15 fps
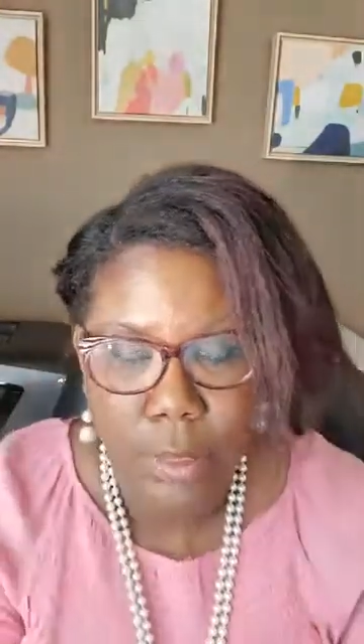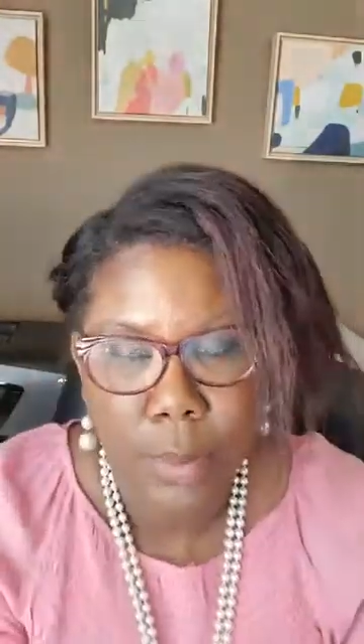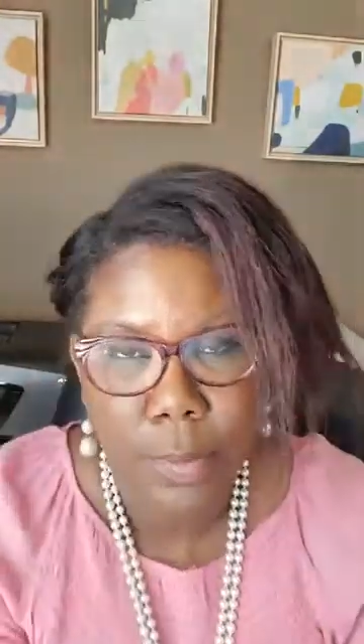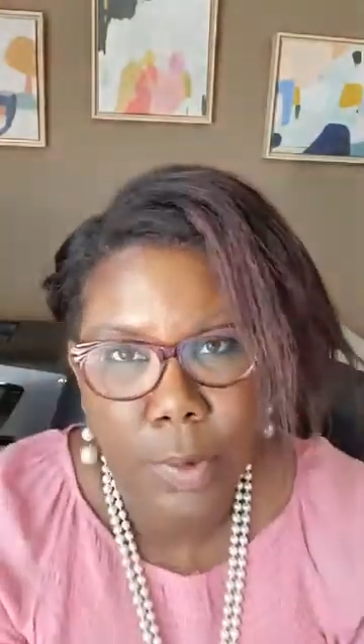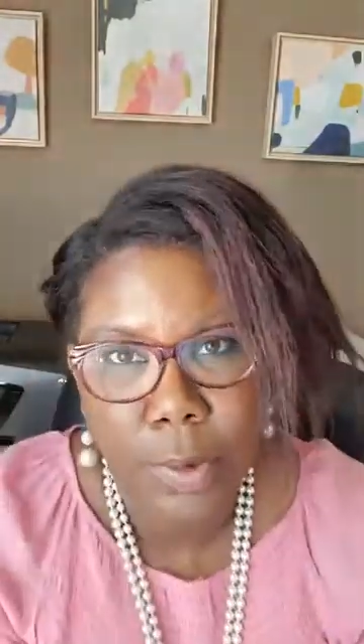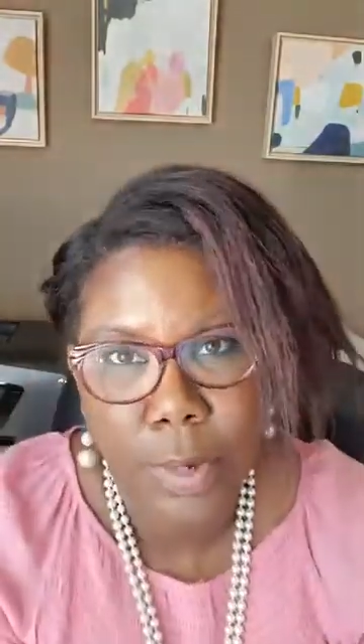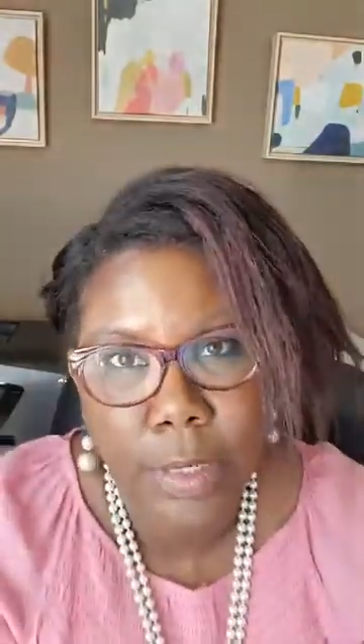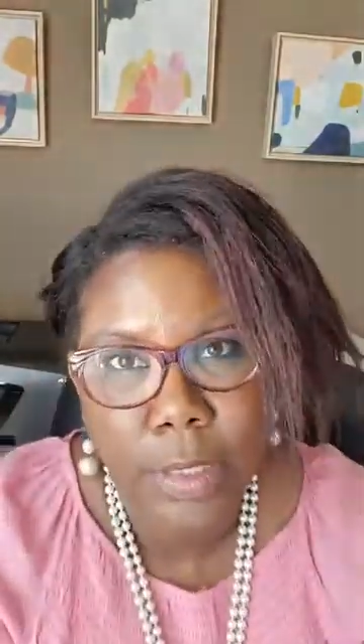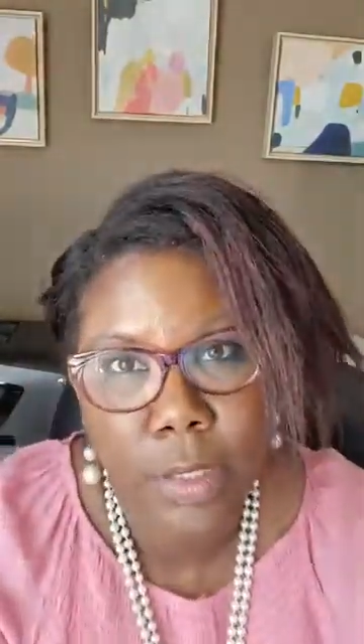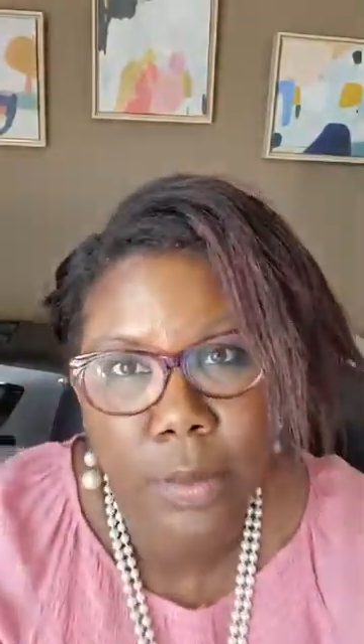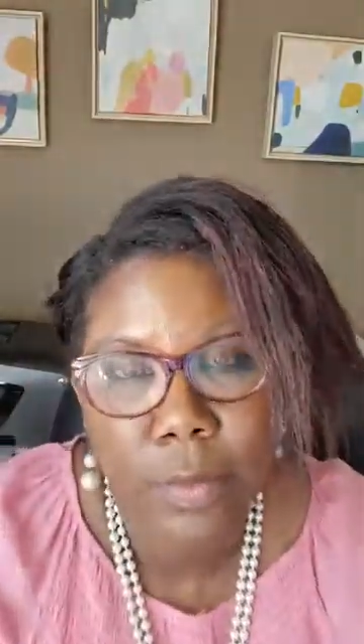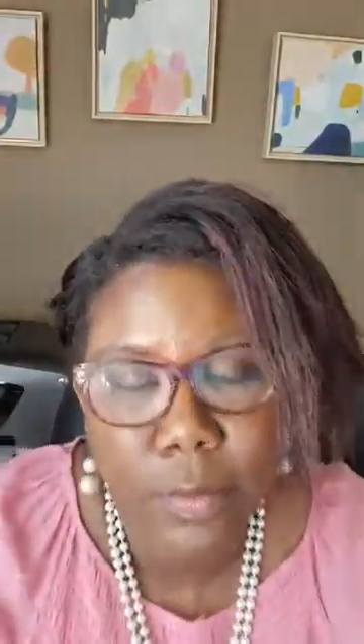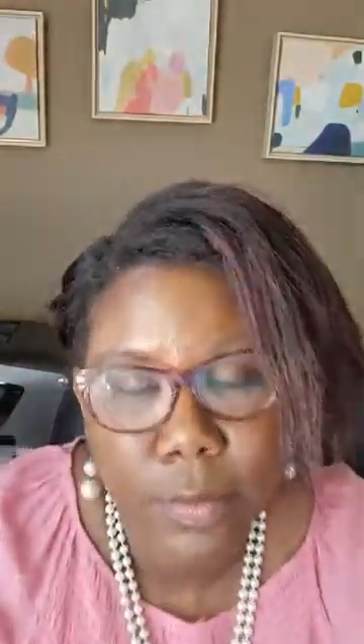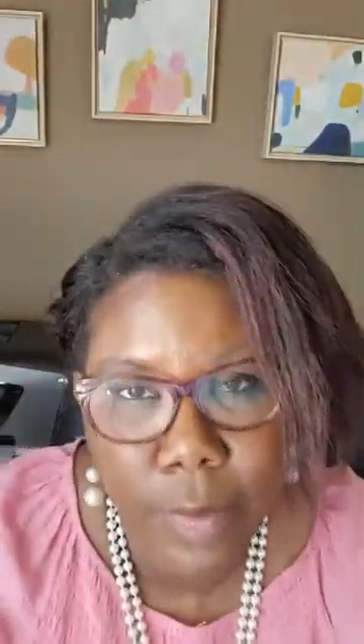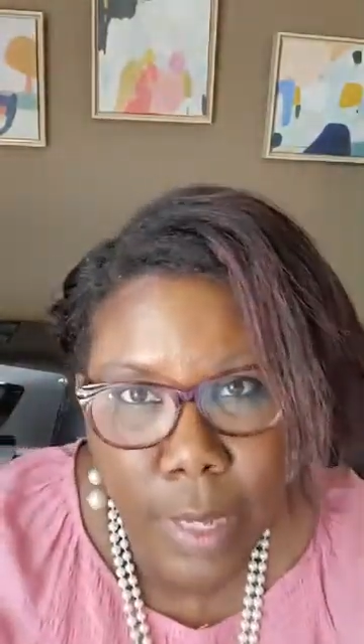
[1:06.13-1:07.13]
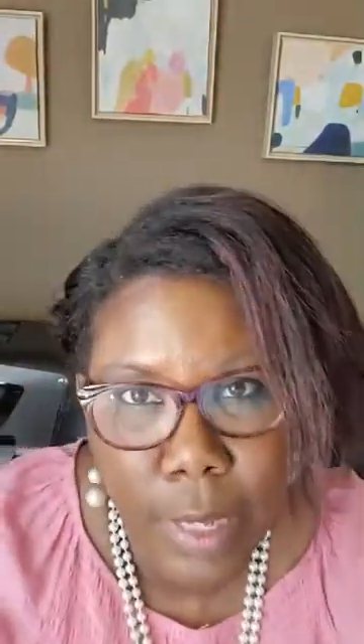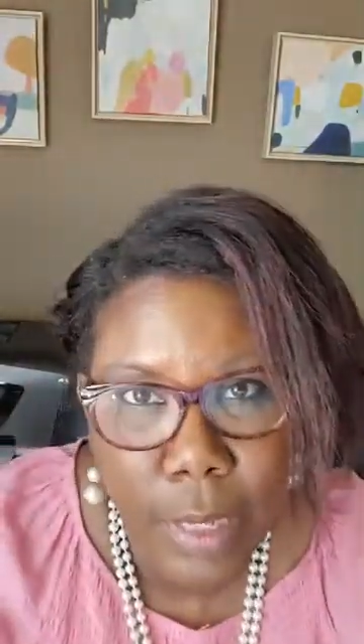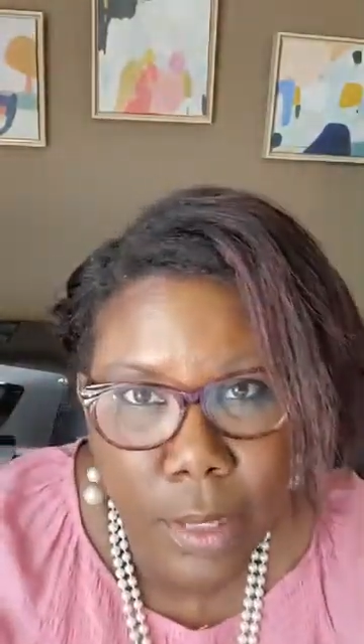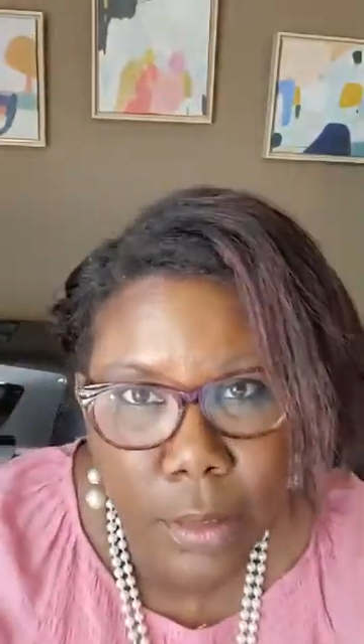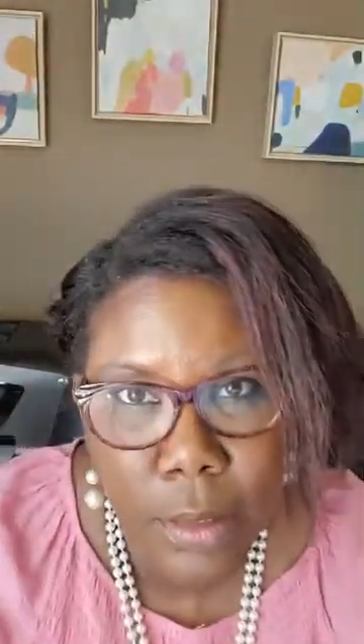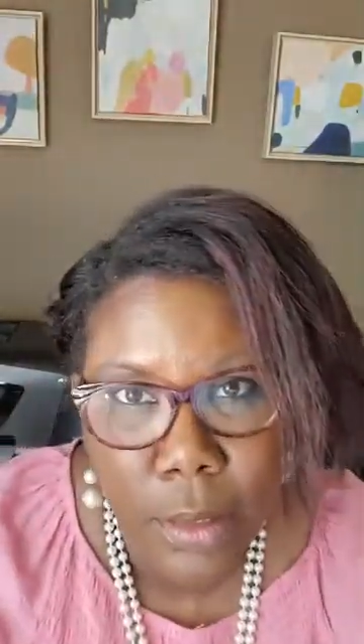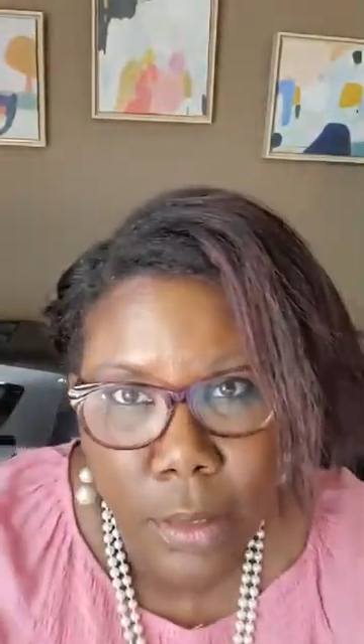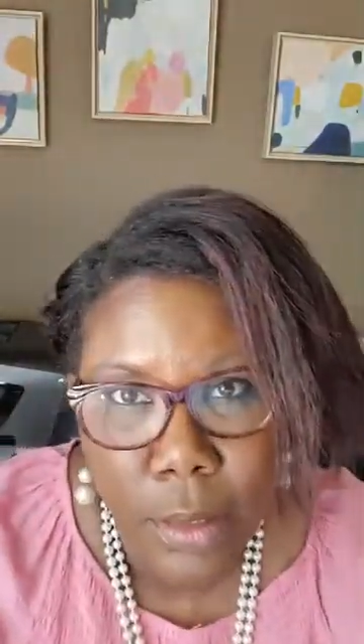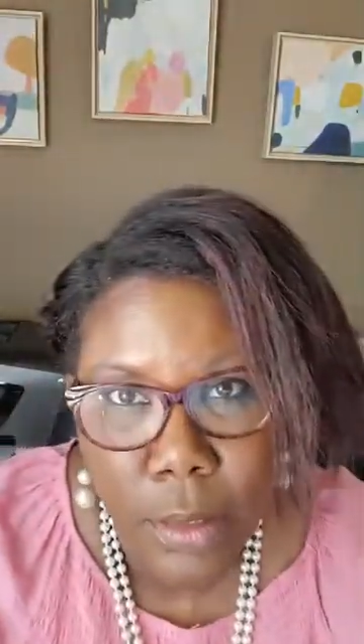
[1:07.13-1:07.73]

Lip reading: immigration file